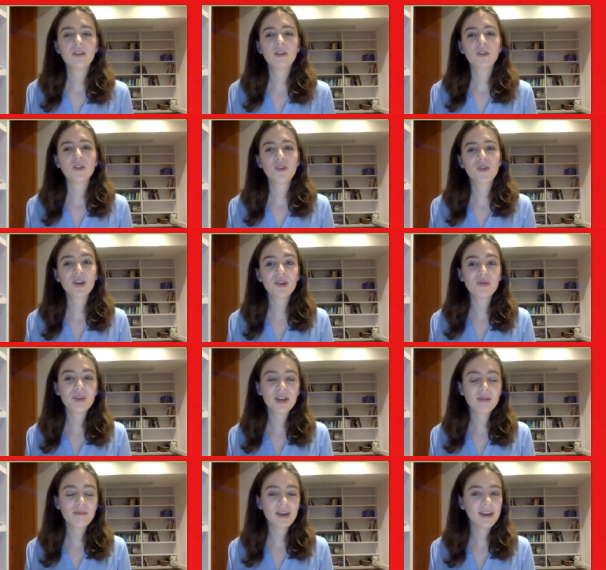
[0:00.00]
So if we
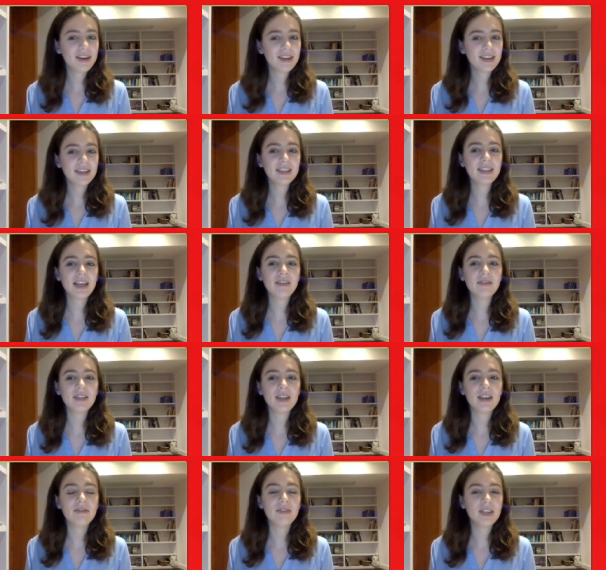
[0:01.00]
compare king
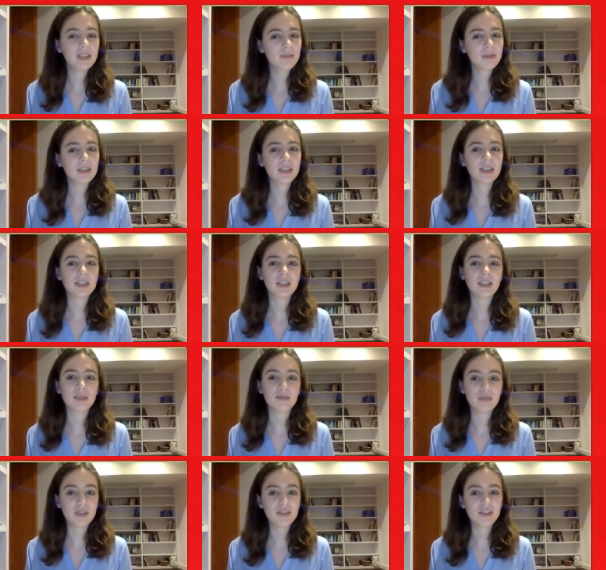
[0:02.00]
safety in this position to the
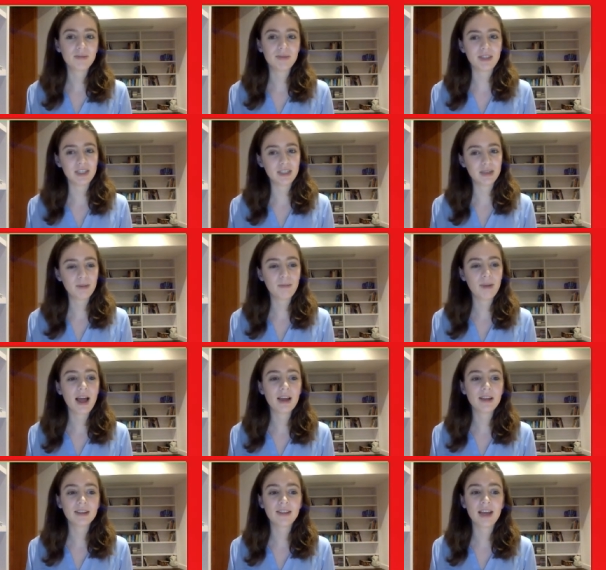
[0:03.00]
previous position,
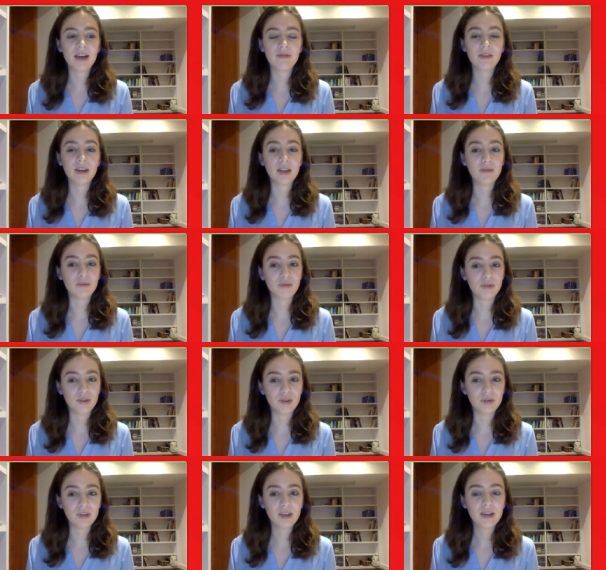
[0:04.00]
black has definitely
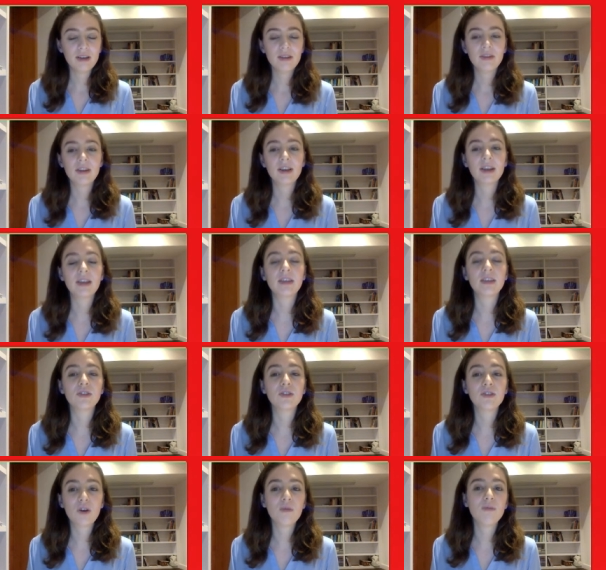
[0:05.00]
improved. Their king is
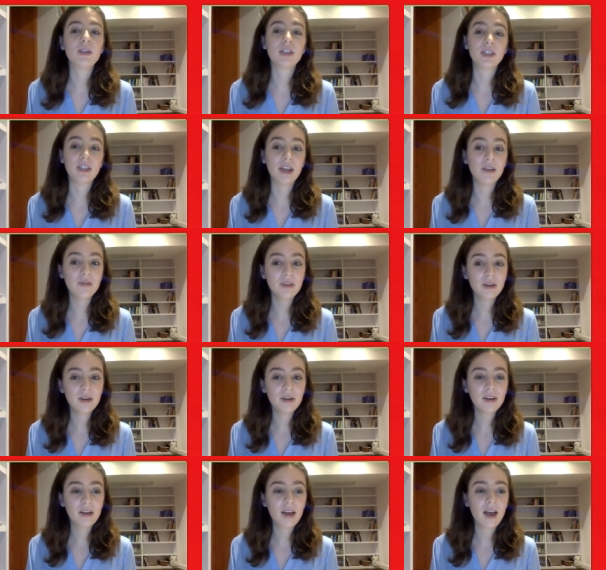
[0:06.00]
so much safer
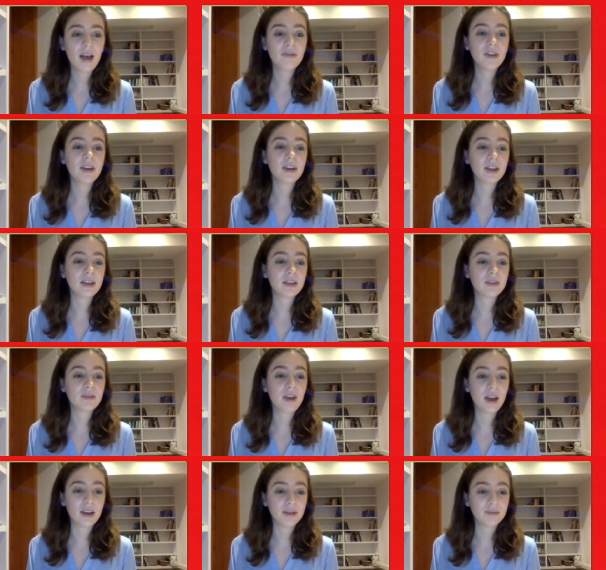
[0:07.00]
and their king is
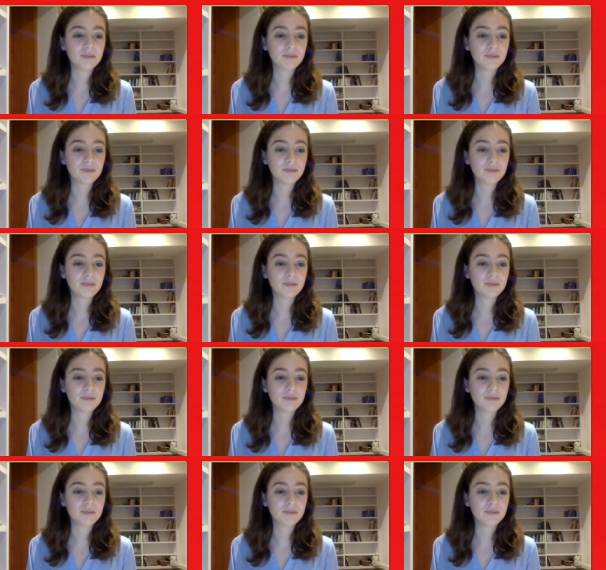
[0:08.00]
fine.